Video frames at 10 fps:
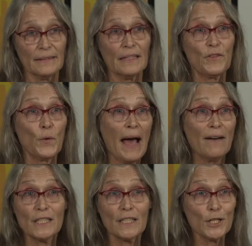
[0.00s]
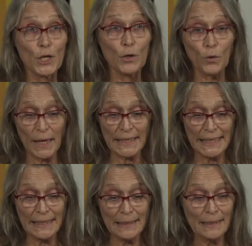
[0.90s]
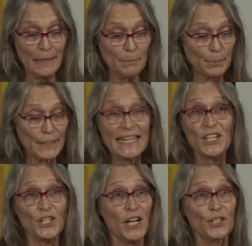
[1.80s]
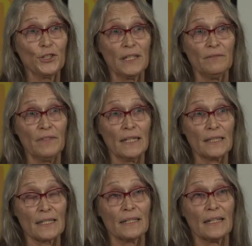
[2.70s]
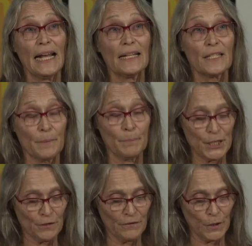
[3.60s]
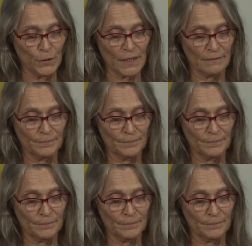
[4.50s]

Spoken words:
If you haven't done so already, please check your inbox and submit your vote.